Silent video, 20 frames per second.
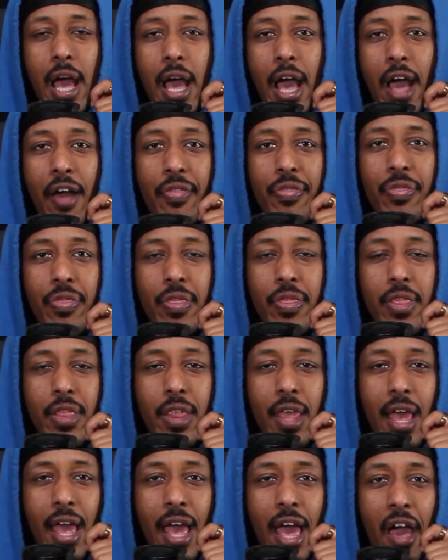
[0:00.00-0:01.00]
And
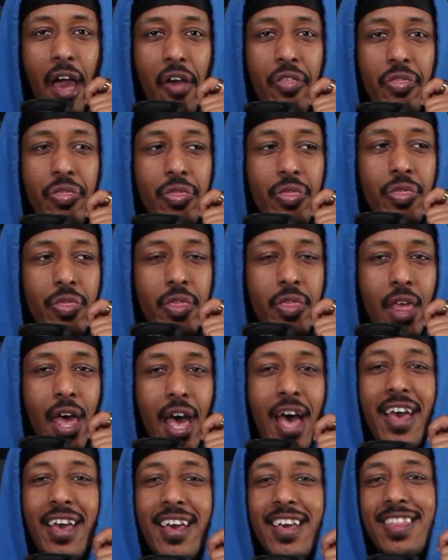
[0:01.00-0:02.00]

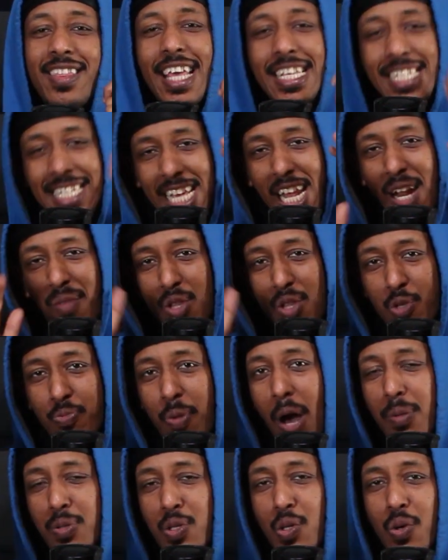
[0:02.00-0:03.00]
they set up this
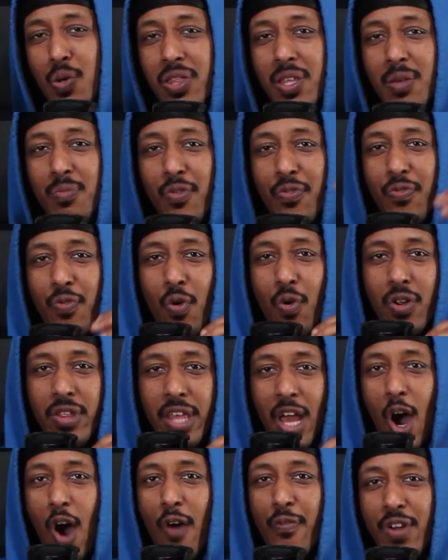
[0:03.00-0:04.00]
popsicle thing before.
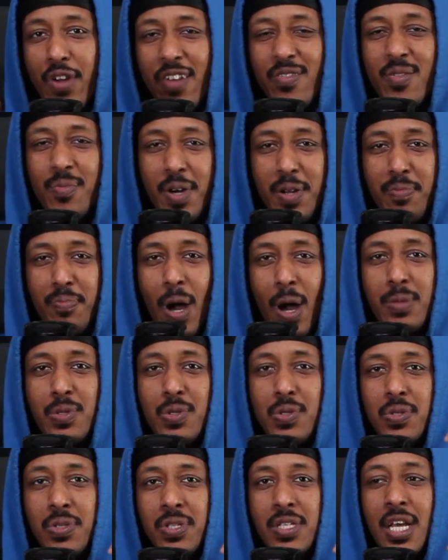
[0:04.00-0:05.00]
They offered everybody
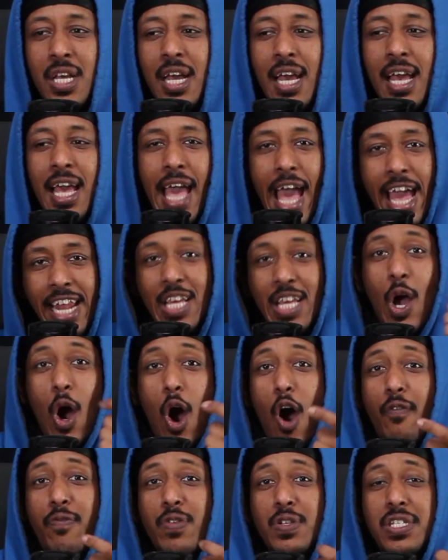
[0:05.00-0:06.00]
popsicles. And he
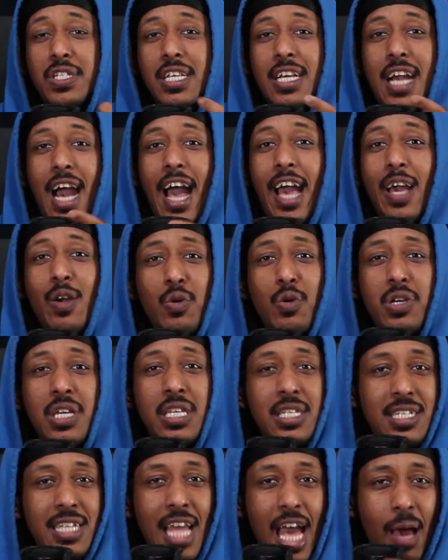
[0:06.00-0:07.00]
offers the guy who he
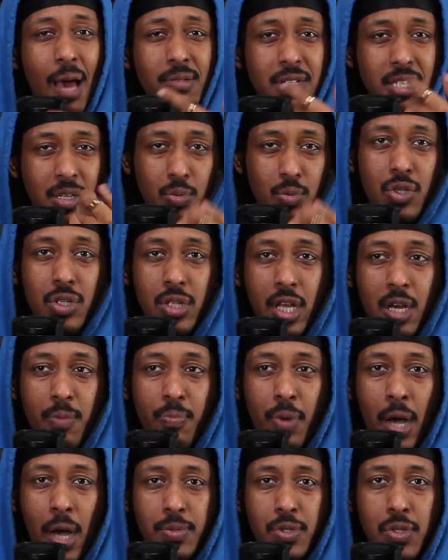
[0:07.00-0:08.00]
stabbed, he's like, would you like a
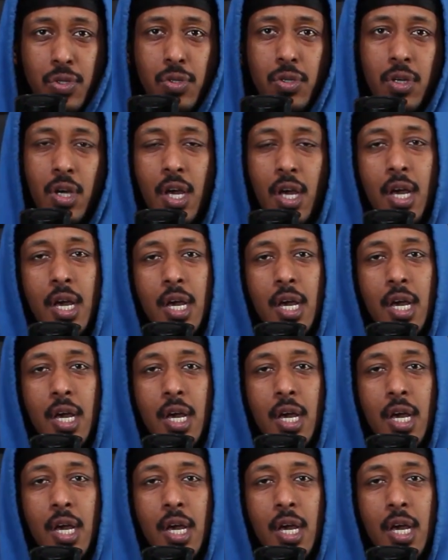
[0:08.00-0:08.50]
popsicle?